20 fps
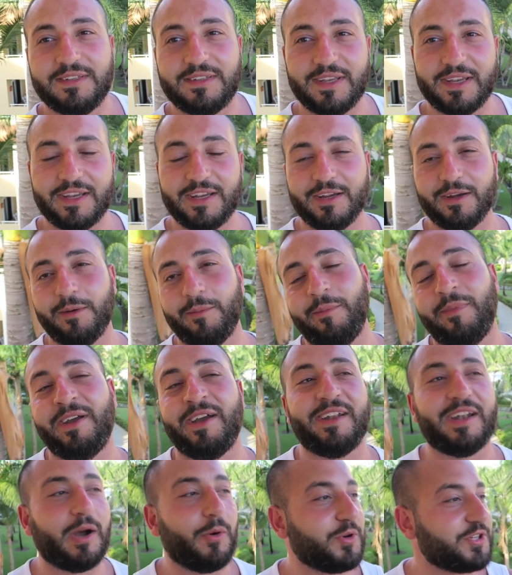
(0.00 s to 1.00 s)
Damn,
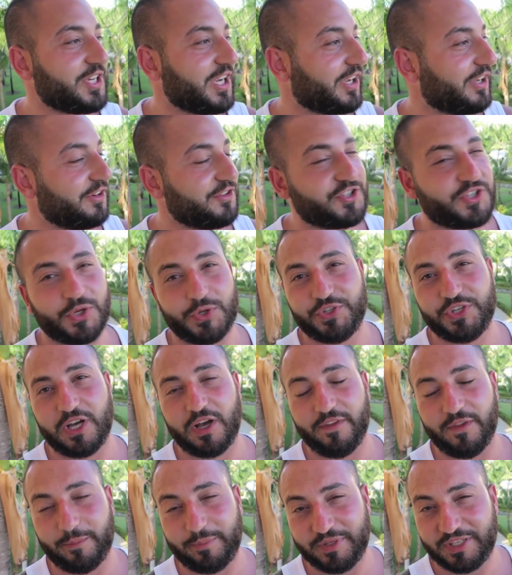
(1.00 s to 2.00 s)
man, I wish I could have showed
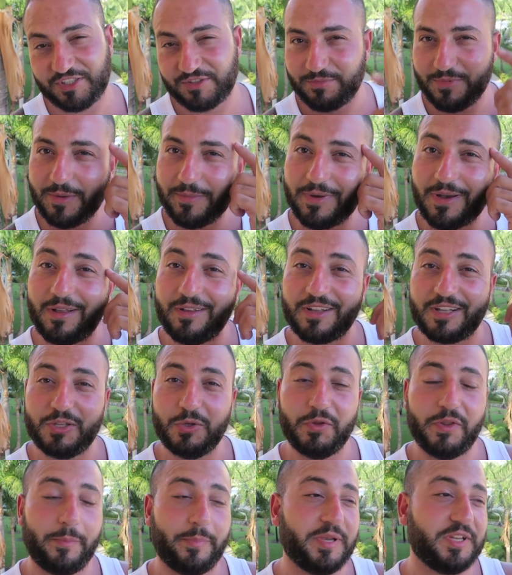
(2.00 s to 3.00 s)
y'all the beach. Maybe I'll
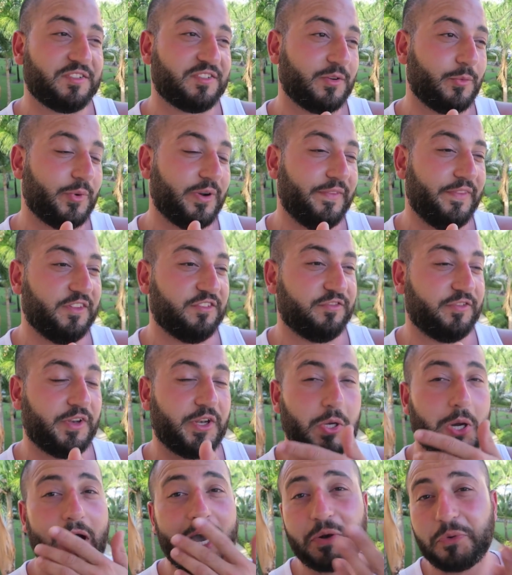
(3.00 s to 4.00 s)
include the beach somewhere in this
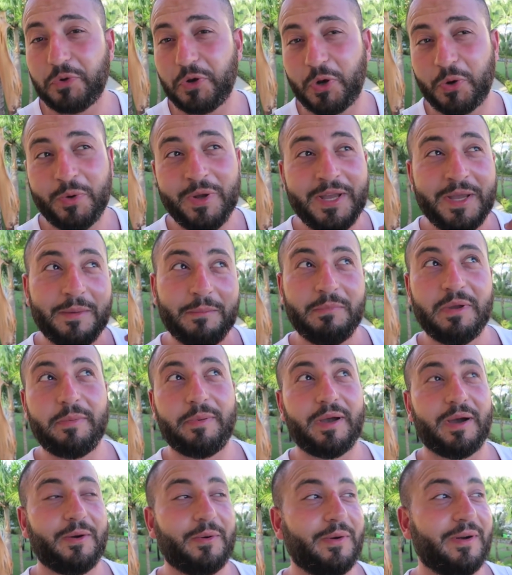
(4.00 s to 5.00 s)
video. I don't know,
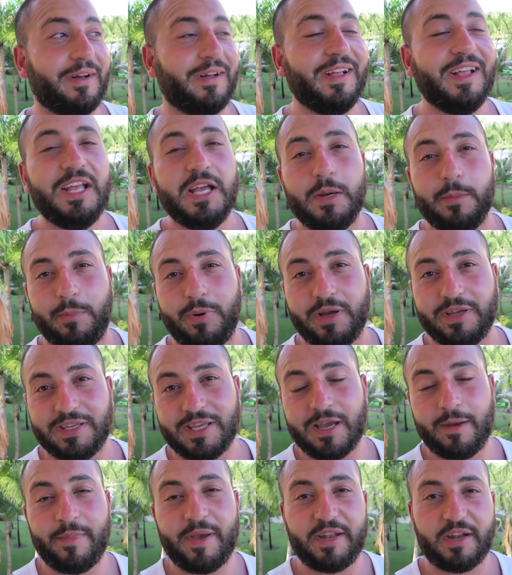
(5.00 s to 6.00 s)
maybe I will. But
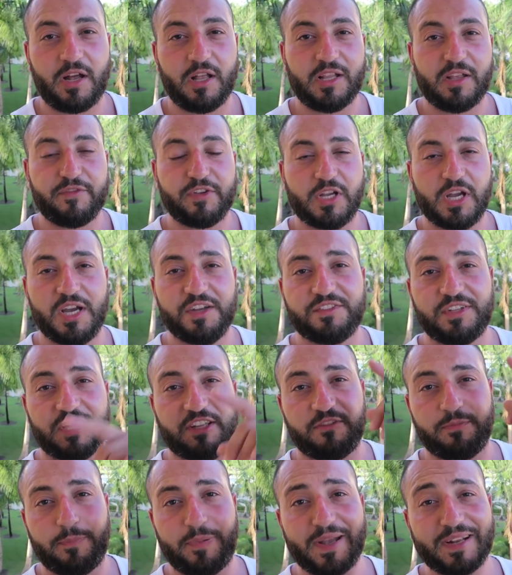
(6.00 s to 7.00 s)
yeah, man, I love you guys.
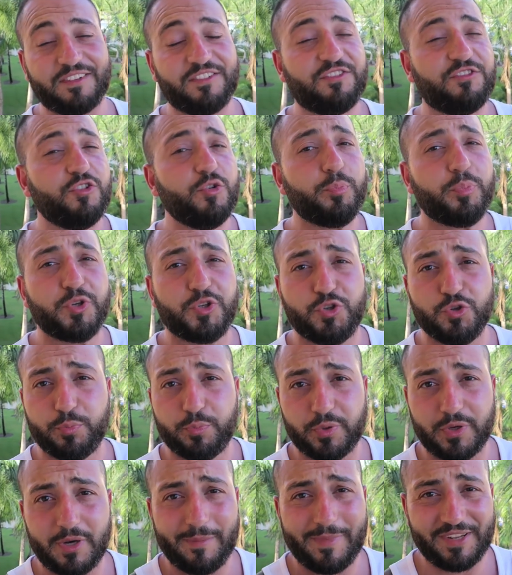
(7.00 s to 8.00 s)
Expect super
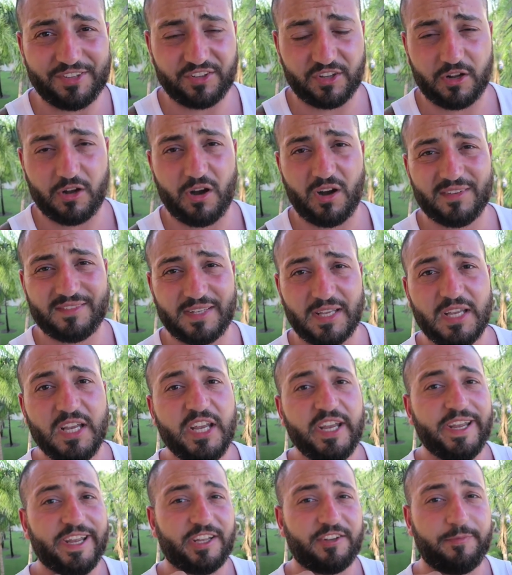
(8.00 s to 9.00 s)
duper amazing content.
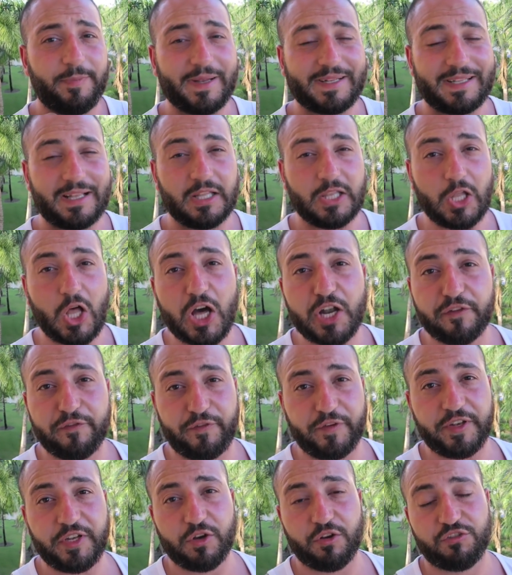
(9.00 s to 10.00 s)
Expect a lot of
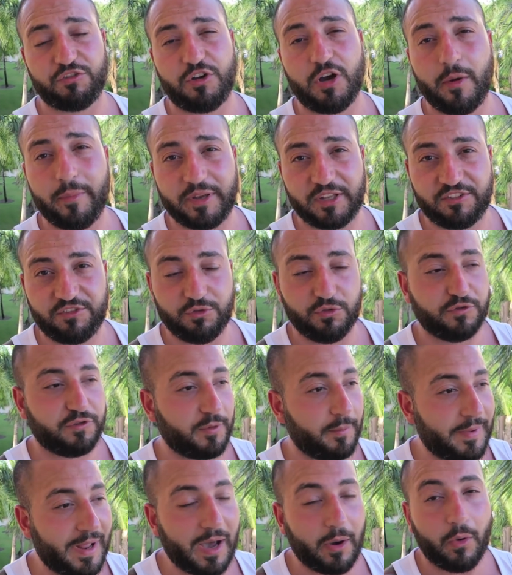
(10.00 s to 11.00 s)
videos coming soon
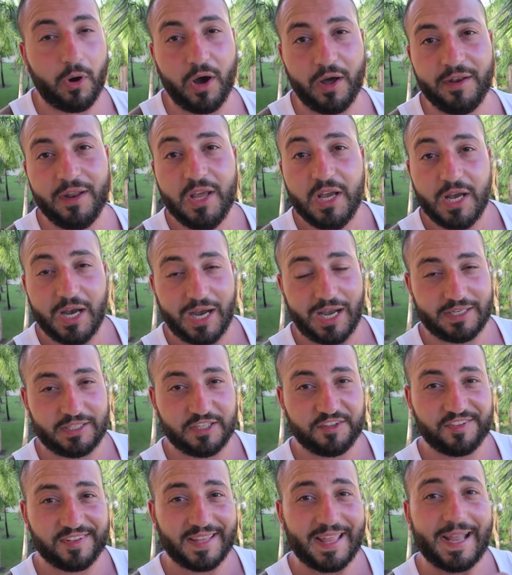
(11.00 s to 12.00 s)
from now on. I
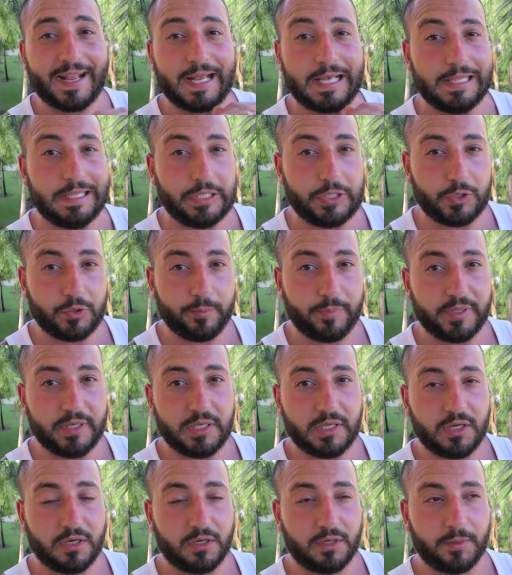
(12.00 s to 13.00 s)
did slack a little
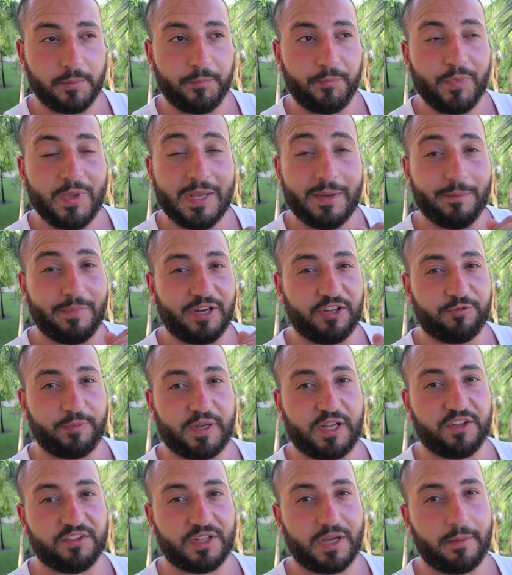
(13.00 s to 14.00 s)
bit, um, but it's
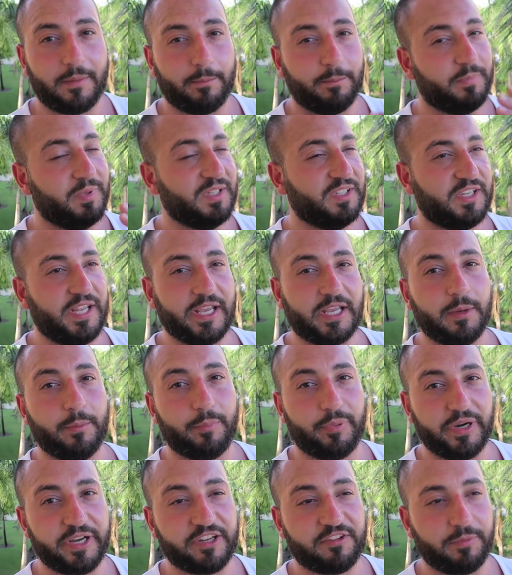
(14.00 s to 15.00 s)
because I've been
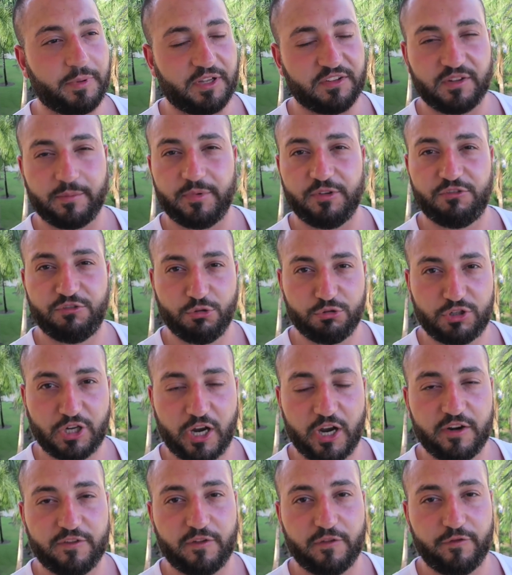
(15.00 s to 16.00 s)
taking breaks, because I've been so
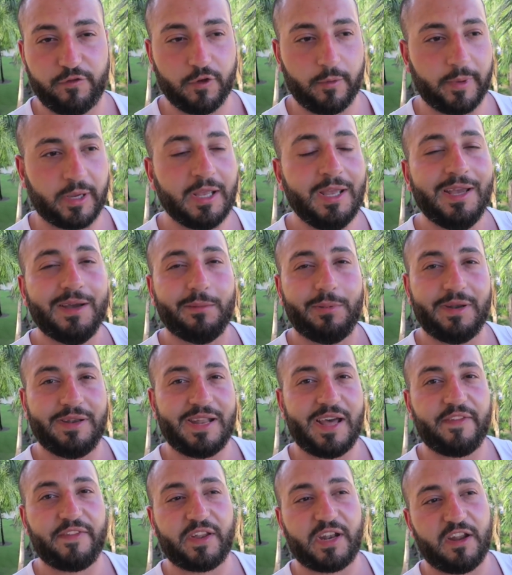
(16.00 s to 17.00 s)
tired from filming. But
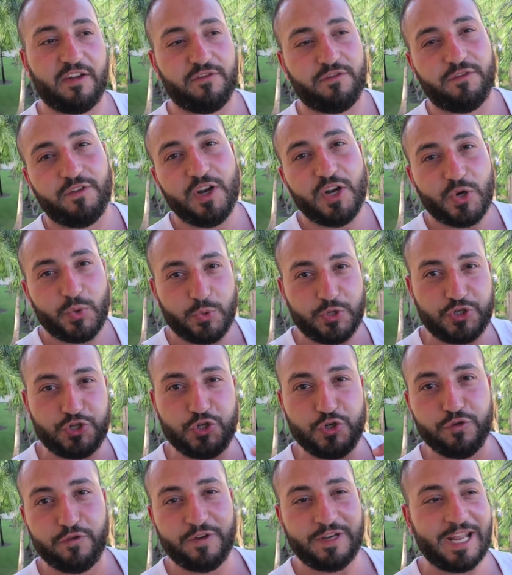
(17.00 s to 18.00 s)
now that I've
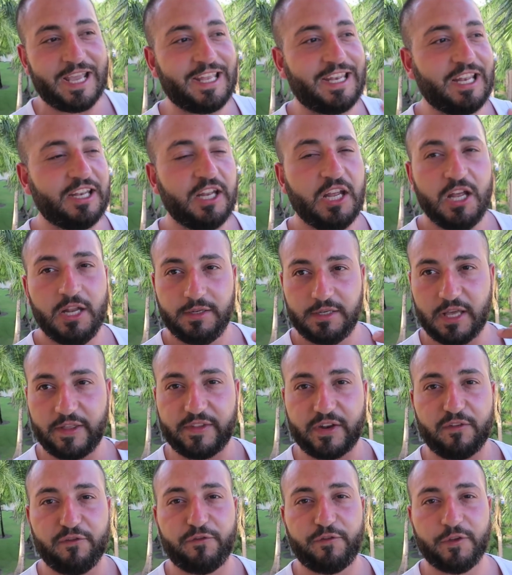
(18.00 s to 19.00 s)
rejuvenated.
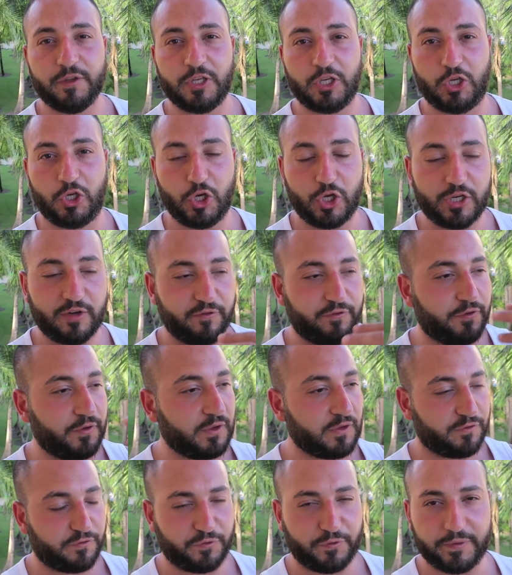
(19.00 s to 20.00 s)
Now that I'm feeling good, I'm
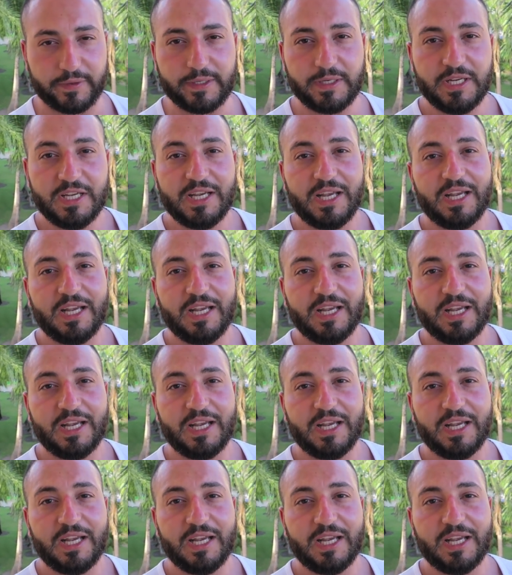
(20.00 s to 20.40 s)
feeling free,